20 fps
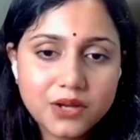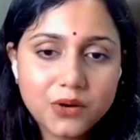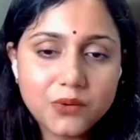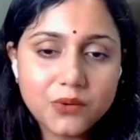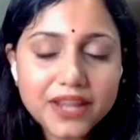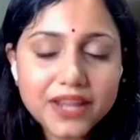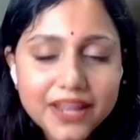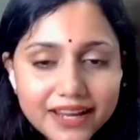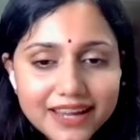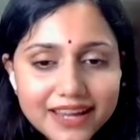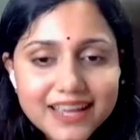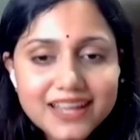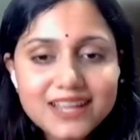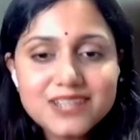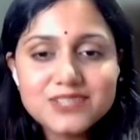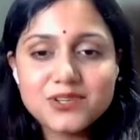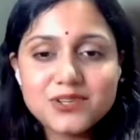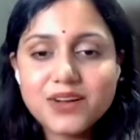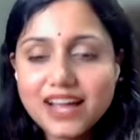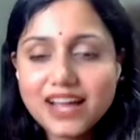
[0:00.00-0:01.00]
Okay,
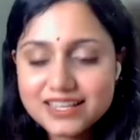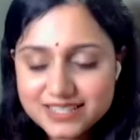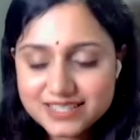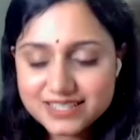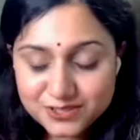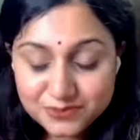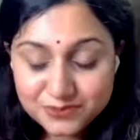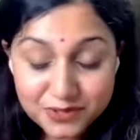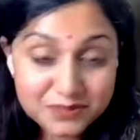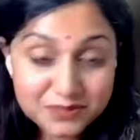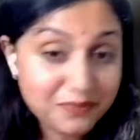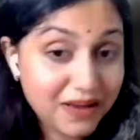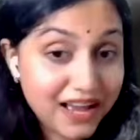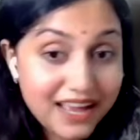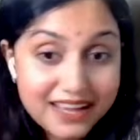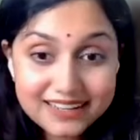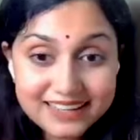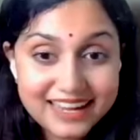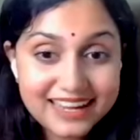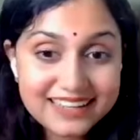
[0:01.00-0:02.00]
so guys, this was
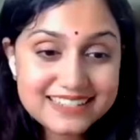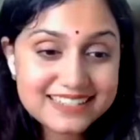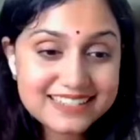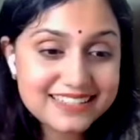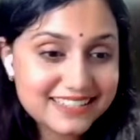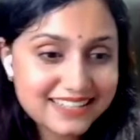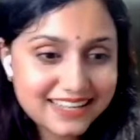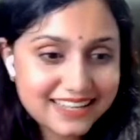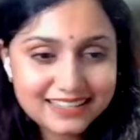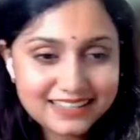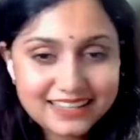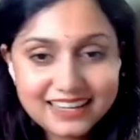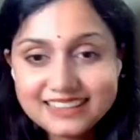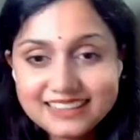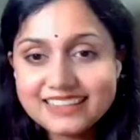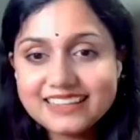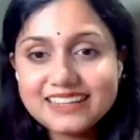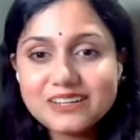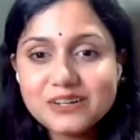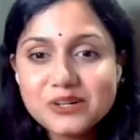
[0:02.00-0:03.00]
my analysis, and I
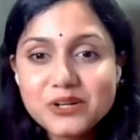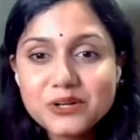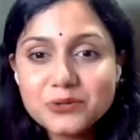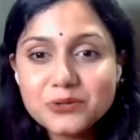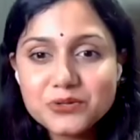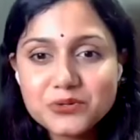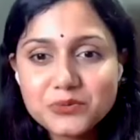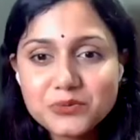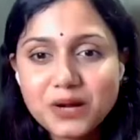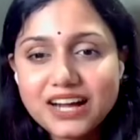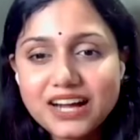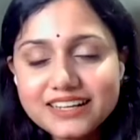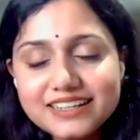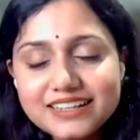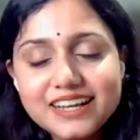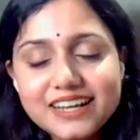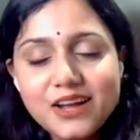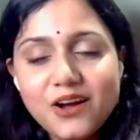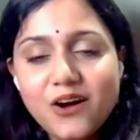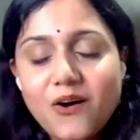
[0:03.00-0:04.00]
think a huge one
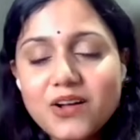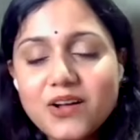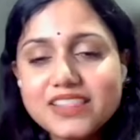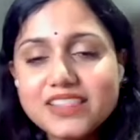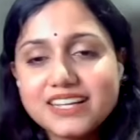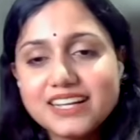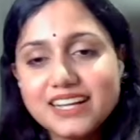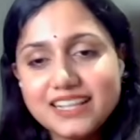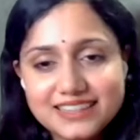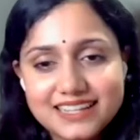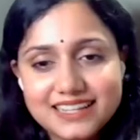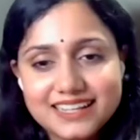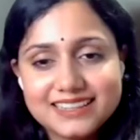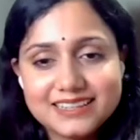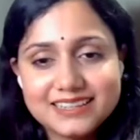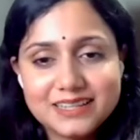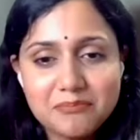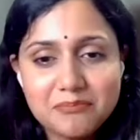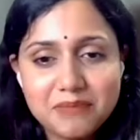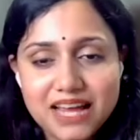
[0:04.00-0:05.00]
on the
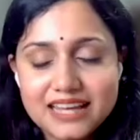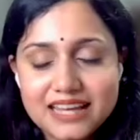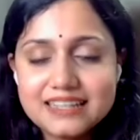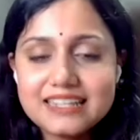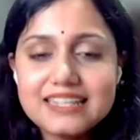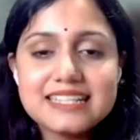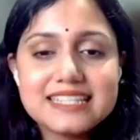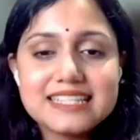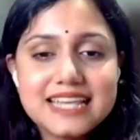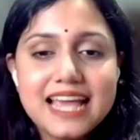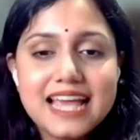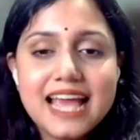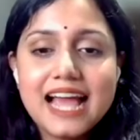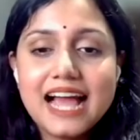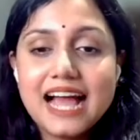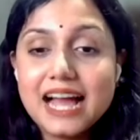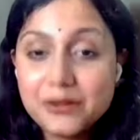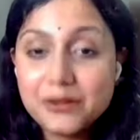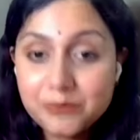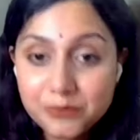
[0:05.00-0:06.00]
Gandanta planets.
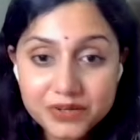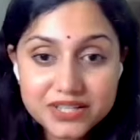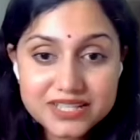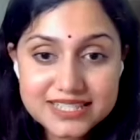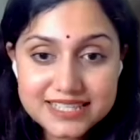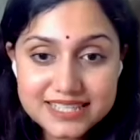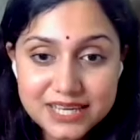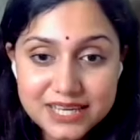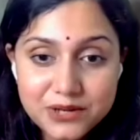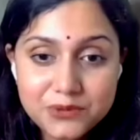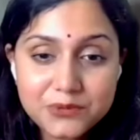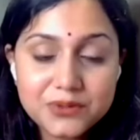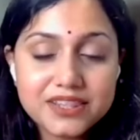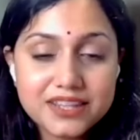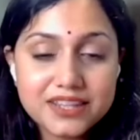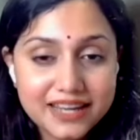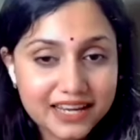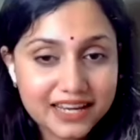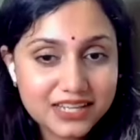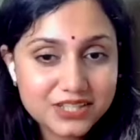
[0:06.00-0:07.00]
I will see you in
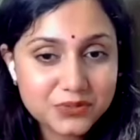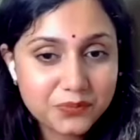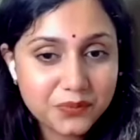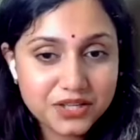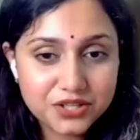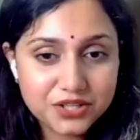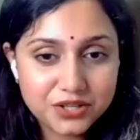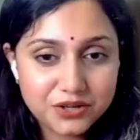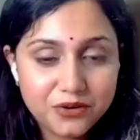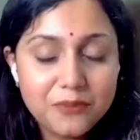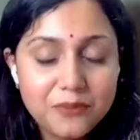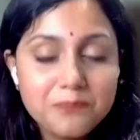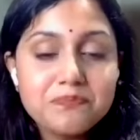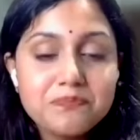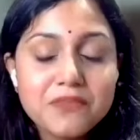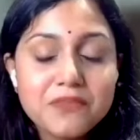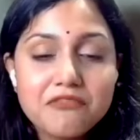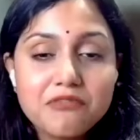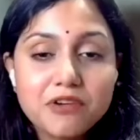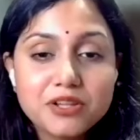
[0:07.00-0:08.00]
the next video
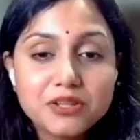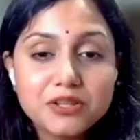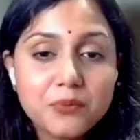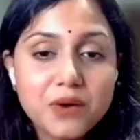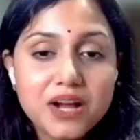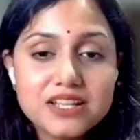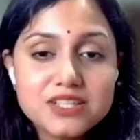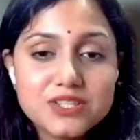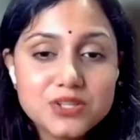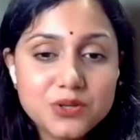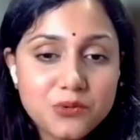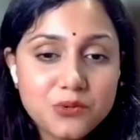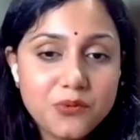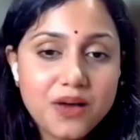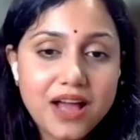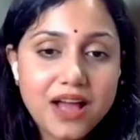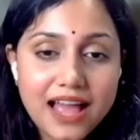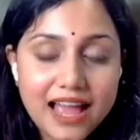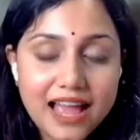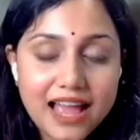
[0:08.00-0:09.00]
for the ones who
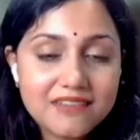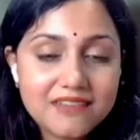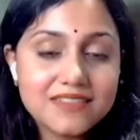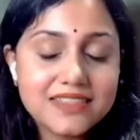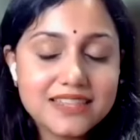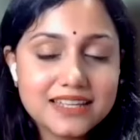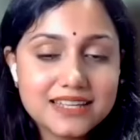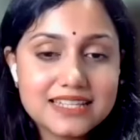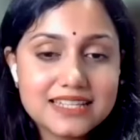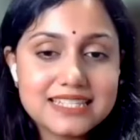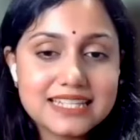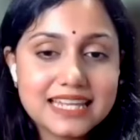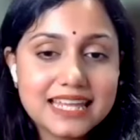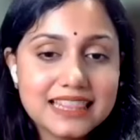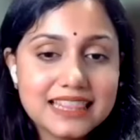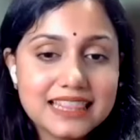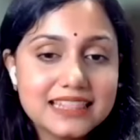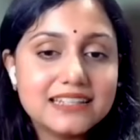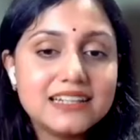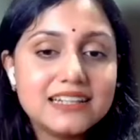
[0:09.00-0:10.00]
have this
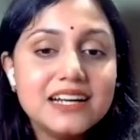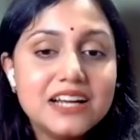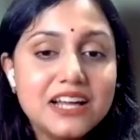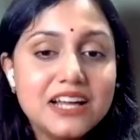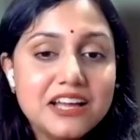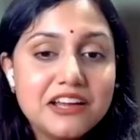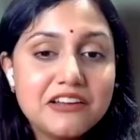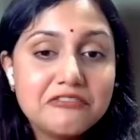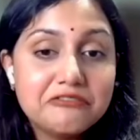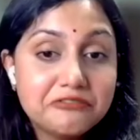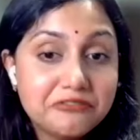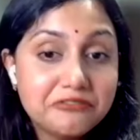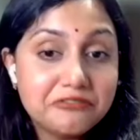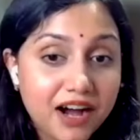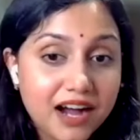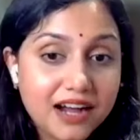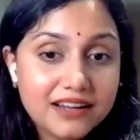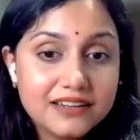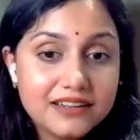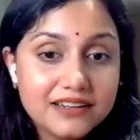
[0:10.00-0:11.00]
in the
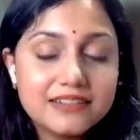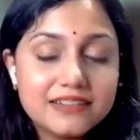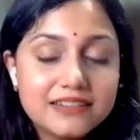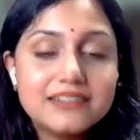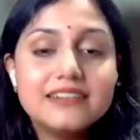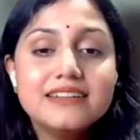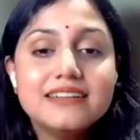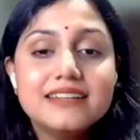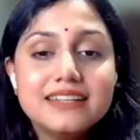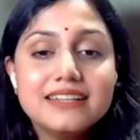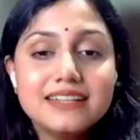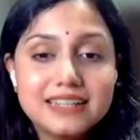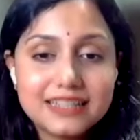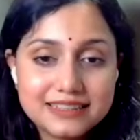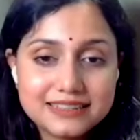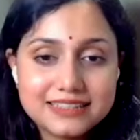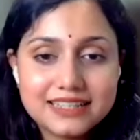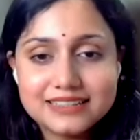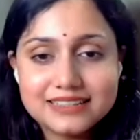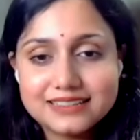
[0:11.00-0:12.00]
fire
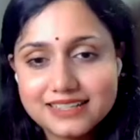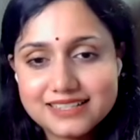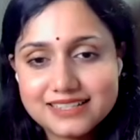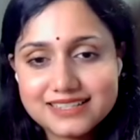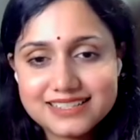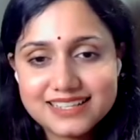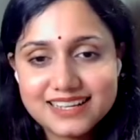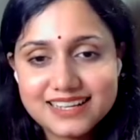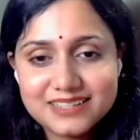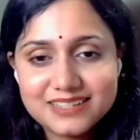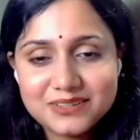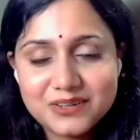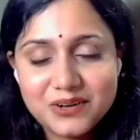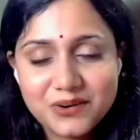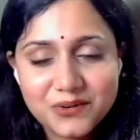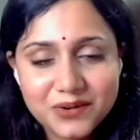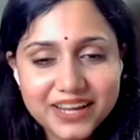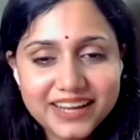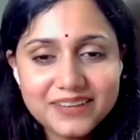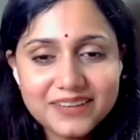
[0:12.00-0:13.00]
Gandanta side.
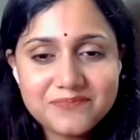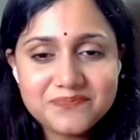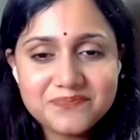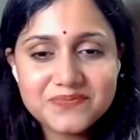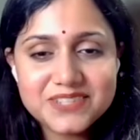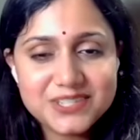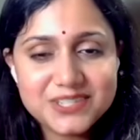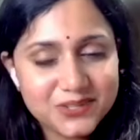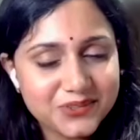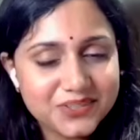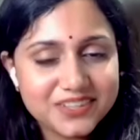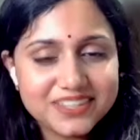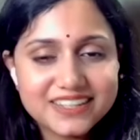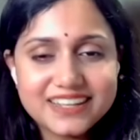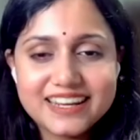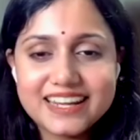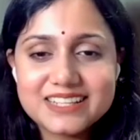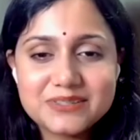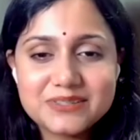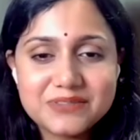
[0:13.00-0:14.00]
Okay, see you in the
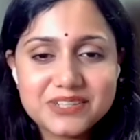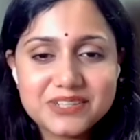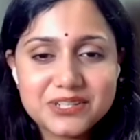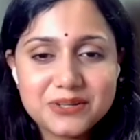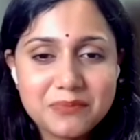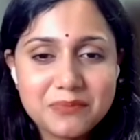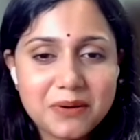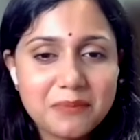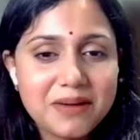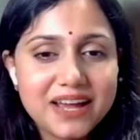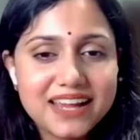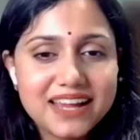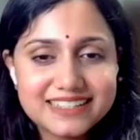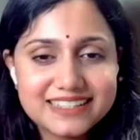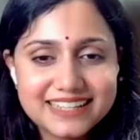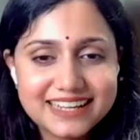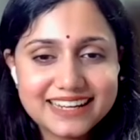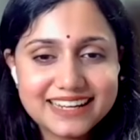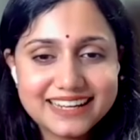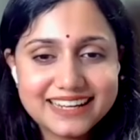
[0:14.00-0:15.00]
next video. Bye bye,
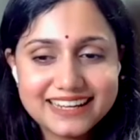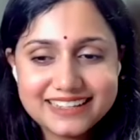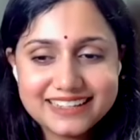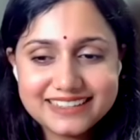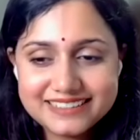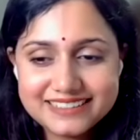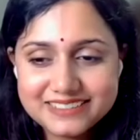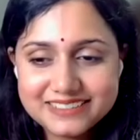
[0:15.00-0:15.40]
take care.